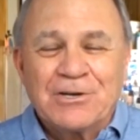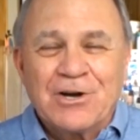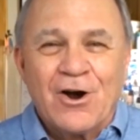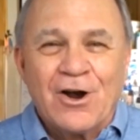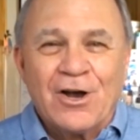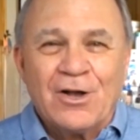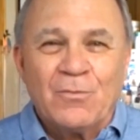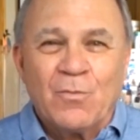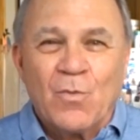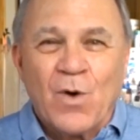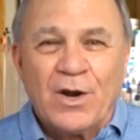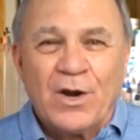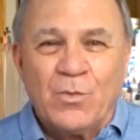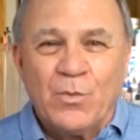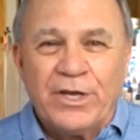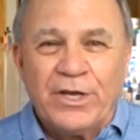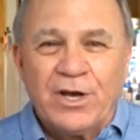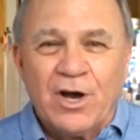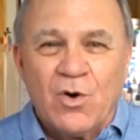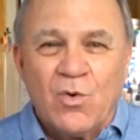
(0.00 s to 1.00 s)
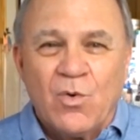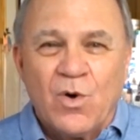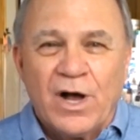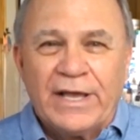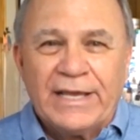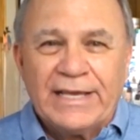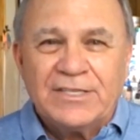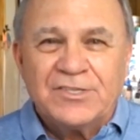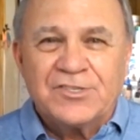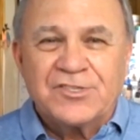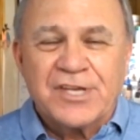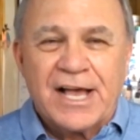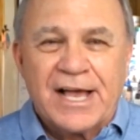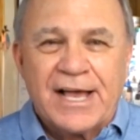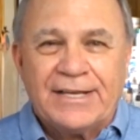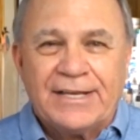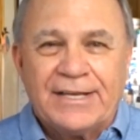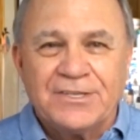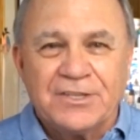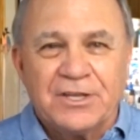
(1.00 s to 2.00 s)
Carl, why don't we go
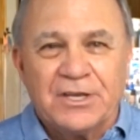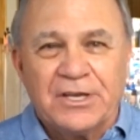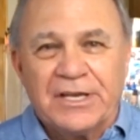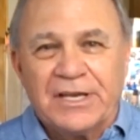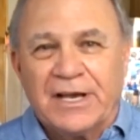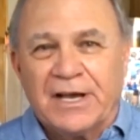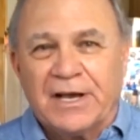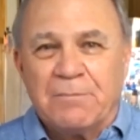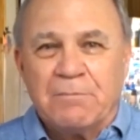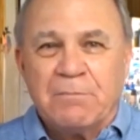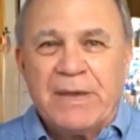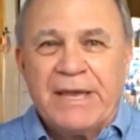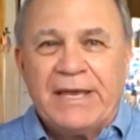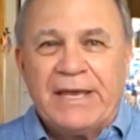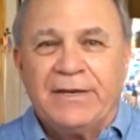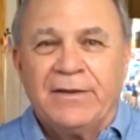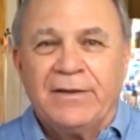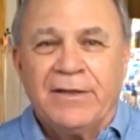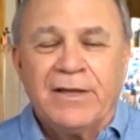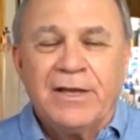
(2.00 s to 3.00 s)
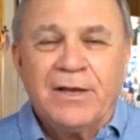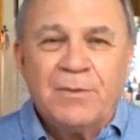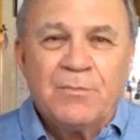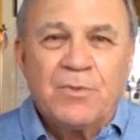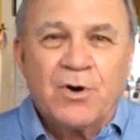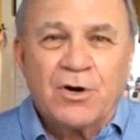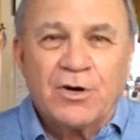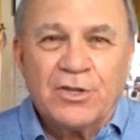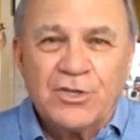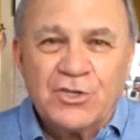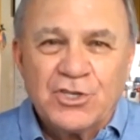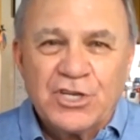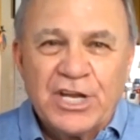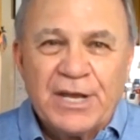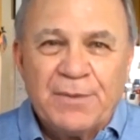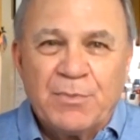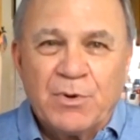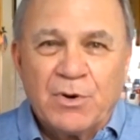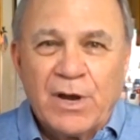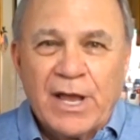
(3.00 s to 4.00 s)
inside to the main part of the
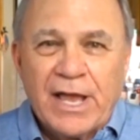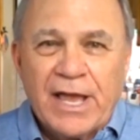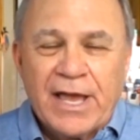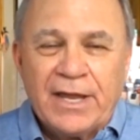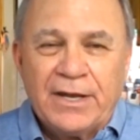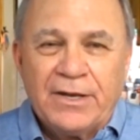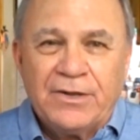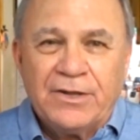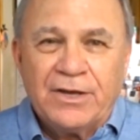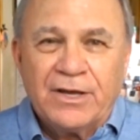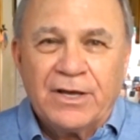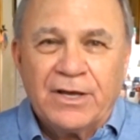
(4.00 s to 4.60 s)
chamber, and